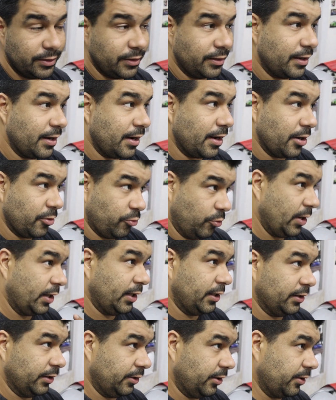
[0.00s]
And it
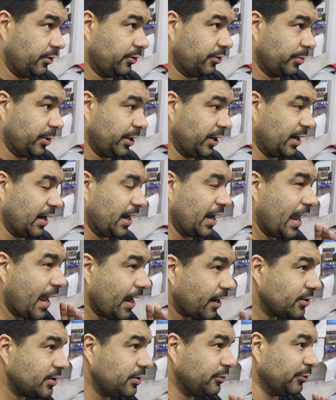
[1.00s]
really did go through my head. I
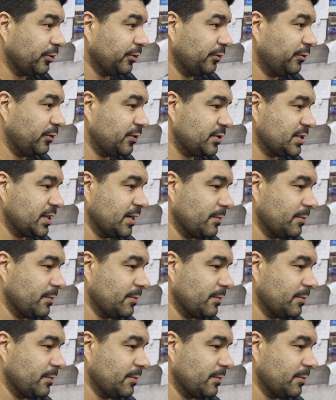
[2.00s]
actually, for the first